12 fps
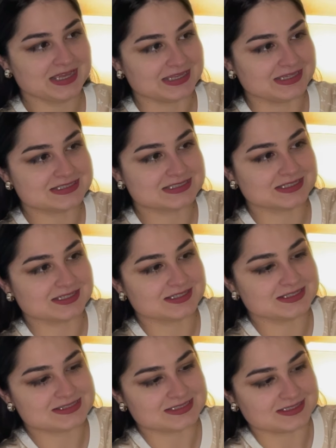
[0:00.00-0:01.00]
It
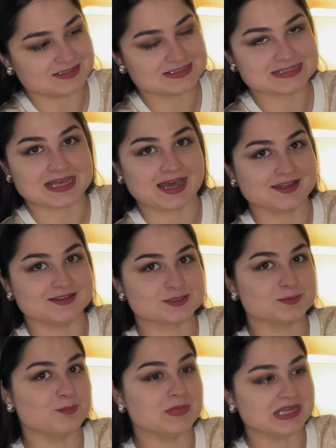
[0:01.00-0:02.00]
is in size
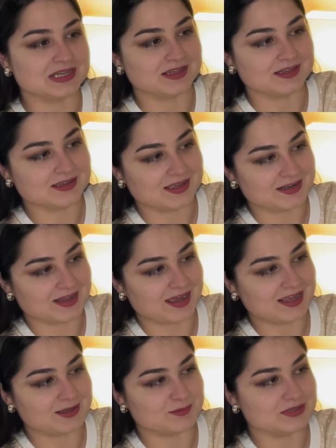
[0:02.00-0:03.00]
mini and I
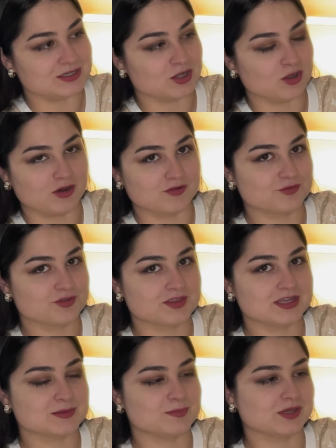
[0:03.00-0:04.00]
am in love with
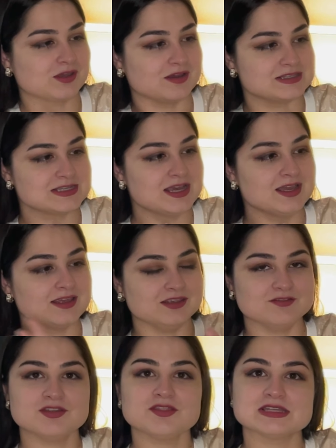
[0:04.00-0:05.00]
it because
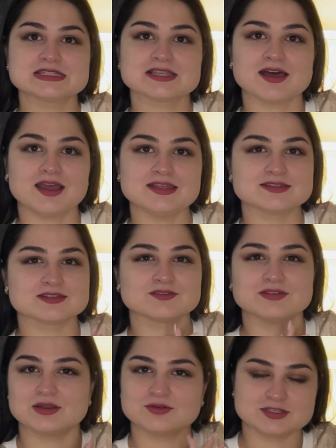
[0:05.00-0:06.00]
even the size is
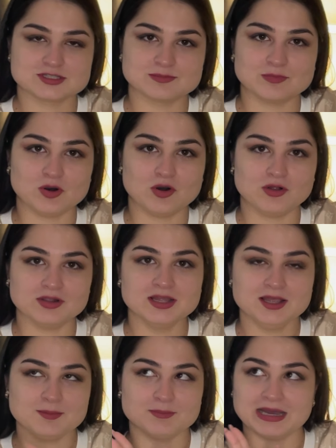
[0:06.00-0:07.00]
very small.
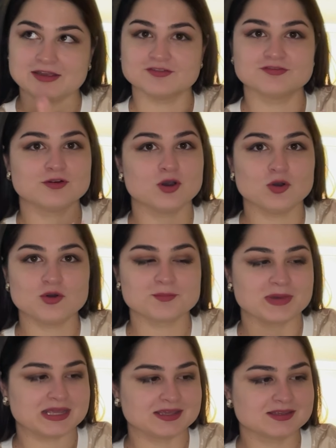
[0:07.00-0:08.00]
My phone,
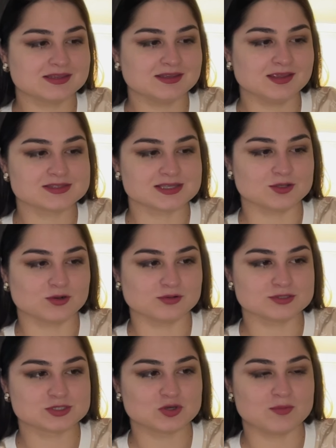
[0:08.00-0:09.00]
my keys and
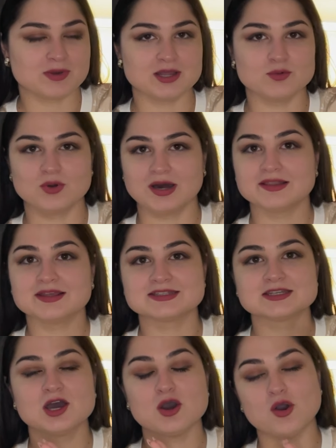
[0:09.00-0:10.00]
also my wallet
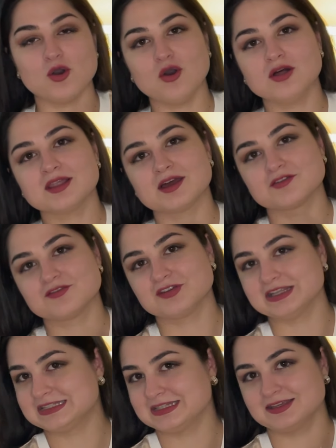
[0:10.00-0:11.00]
all are
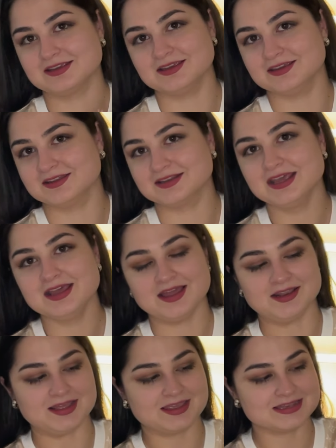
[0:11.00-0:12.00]
fitting in,
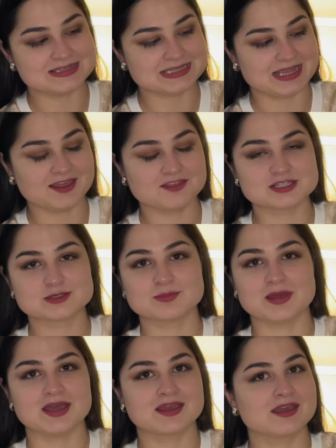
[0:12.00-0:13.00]
and I can take this
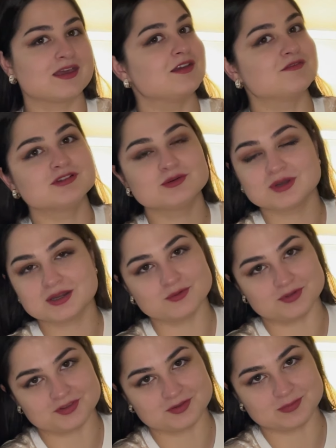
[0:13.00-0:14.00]
bag everywhere
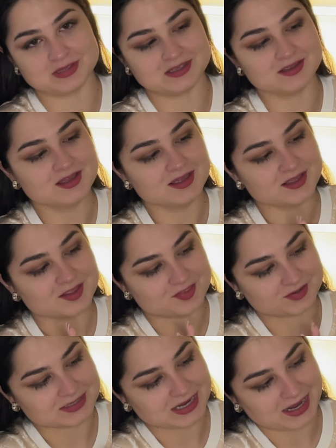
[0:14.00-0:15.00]
with me. The
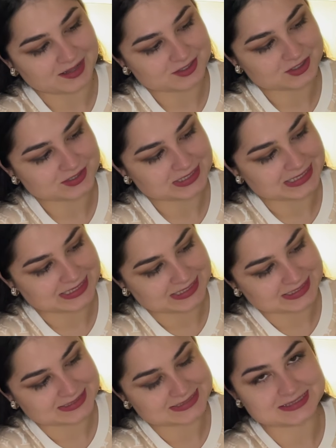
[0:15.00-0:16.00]
color
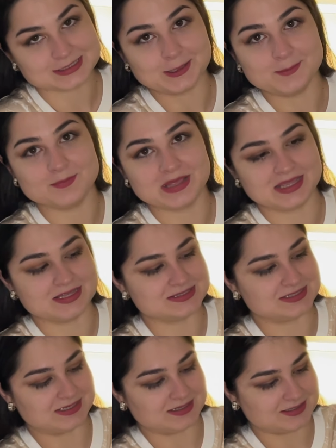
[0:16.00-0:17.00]
is
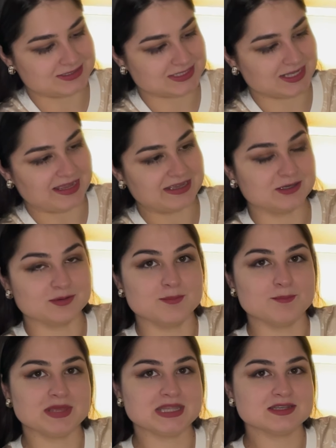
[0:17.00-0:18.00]
amazing. It's like a
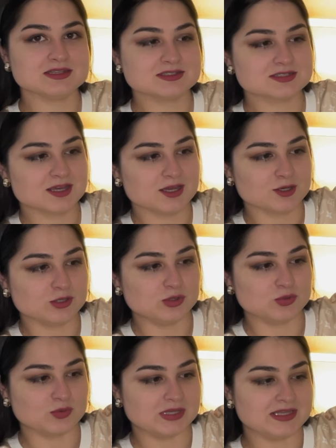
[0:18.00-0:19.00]
mint
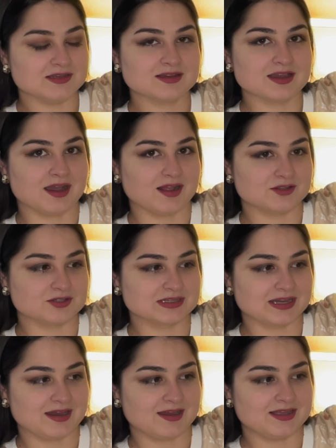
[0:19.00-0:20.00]
green color,
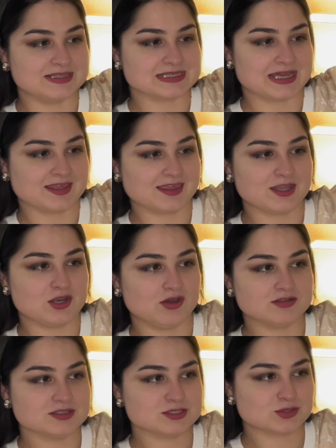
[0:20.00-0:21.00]
guys. I
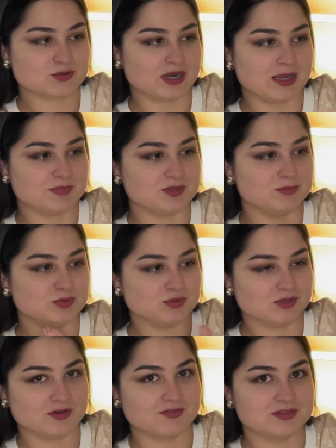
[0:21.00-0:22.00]
cannot describe the
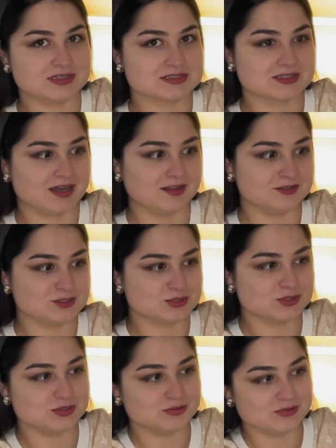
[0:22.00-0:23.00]
beauty of this color
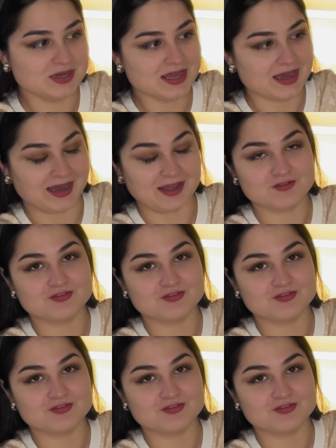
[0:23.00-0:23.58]
to you. I